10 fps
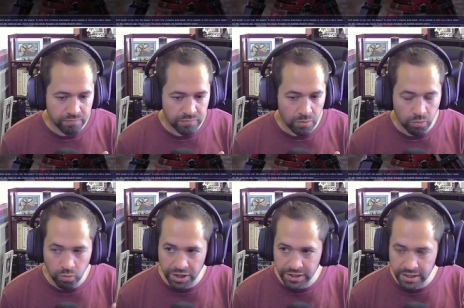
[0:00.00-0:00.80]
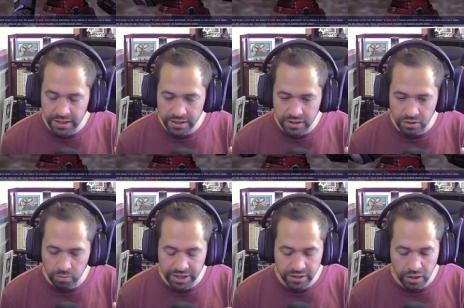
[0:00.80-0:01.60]
One good
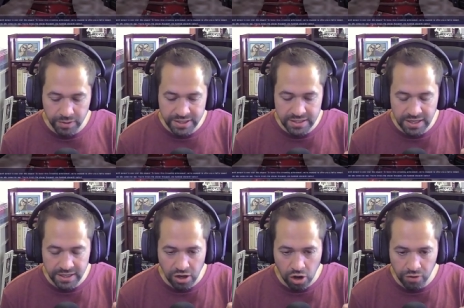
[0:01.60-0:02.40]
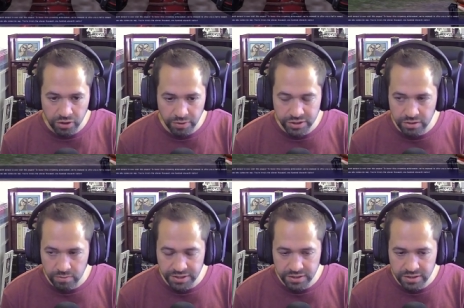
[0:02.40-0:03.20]
way to go is setting all the crystal
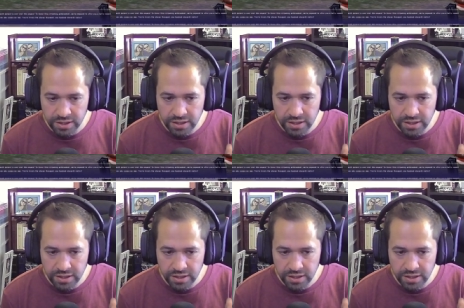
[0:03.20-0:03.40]
ones.